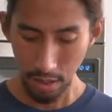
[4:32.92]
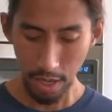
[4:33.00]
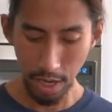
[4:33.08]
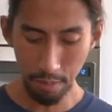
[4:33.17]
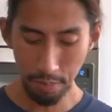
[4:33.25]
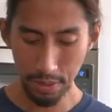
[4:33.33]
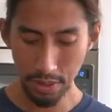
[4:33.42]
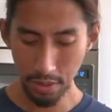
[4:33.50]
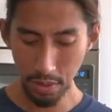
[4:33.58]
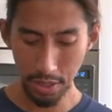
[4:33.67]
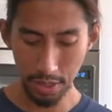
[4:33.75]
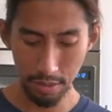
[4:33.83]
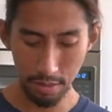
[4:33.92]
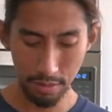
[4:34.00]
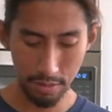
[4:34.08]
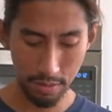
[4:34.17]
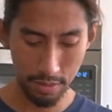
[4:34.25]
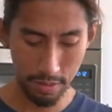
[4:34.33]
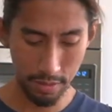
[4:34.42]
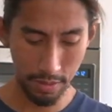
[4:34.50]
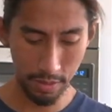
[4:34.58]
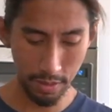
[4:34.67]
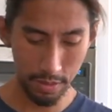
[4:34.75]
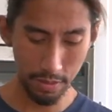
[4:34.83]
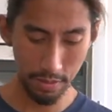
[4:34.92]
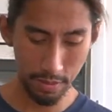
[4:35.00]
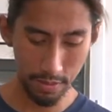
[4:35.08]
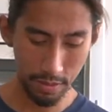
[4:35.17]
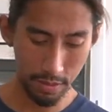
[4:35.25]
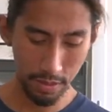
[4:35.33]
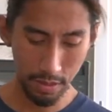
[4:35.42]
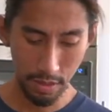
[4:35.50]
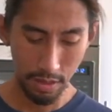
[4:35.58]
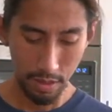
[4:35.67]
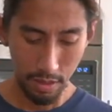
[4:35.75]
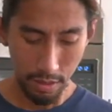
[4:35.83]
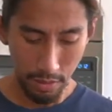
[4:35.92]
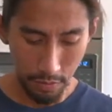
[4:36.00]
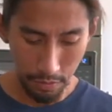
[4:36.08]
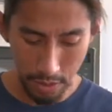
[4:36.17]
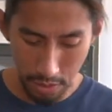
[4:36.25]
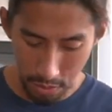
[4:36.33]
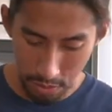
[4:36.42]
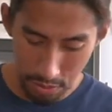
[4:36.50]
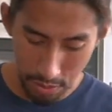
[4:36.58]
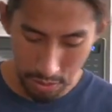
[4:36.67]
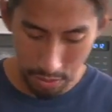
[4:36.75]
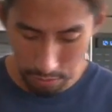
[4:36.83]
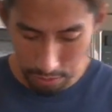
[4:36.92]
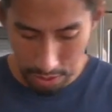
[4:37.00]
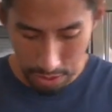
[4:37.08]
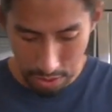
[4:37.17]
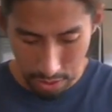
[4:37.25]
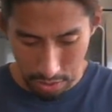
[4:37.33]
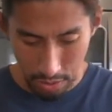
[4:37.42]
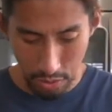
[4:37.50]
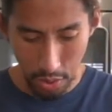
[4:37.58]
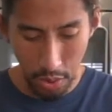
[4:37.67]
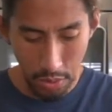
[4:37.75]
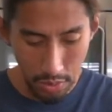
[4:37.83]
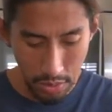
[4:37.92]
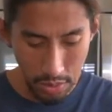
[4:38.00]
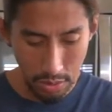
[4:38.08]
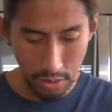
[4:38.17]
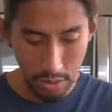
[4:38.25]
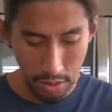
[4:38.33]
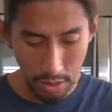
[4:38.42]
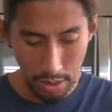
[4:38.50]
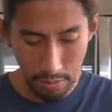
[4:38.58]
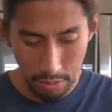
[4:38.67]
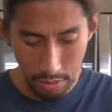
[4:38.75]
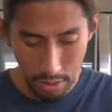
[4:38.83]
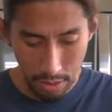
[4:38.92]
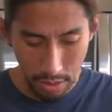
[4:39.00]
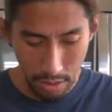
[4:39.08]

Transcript: Empress card. Okay. Venus over here. Taurus, Libra.